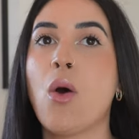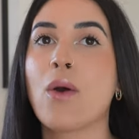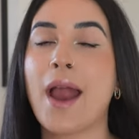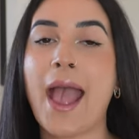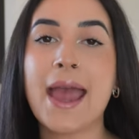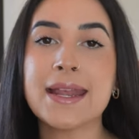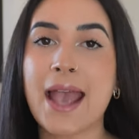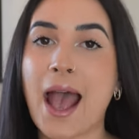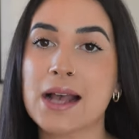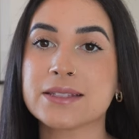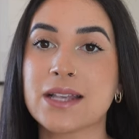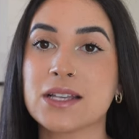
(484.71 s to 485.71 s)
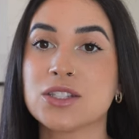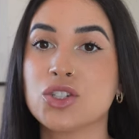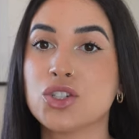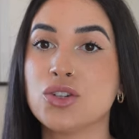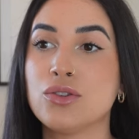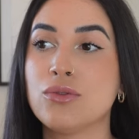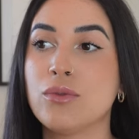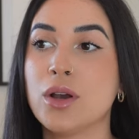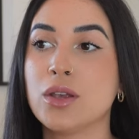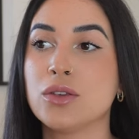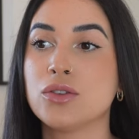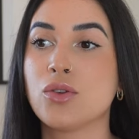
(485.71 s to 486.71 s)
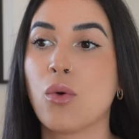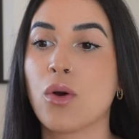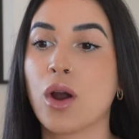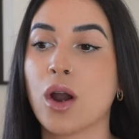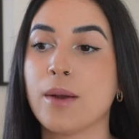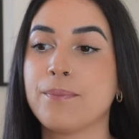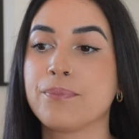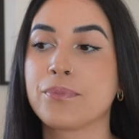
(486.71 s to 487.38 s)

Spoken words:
or any access to your